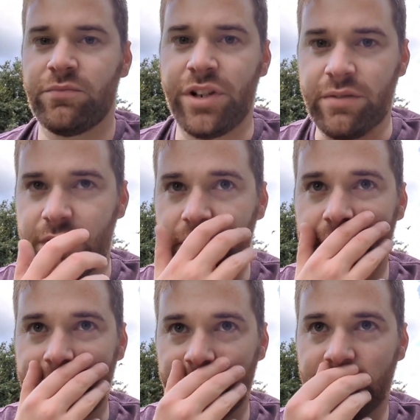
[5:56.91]
generally
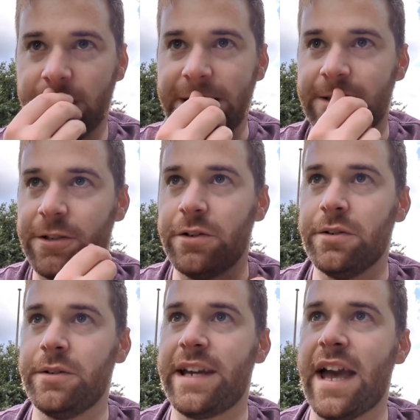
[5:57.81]
really good for me
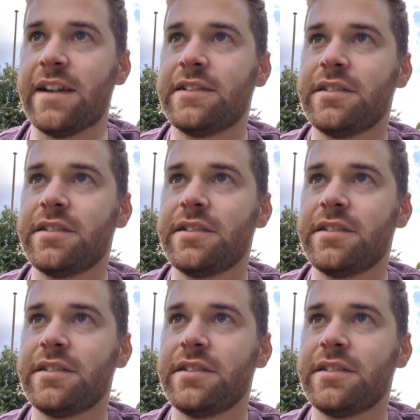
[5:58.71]
to get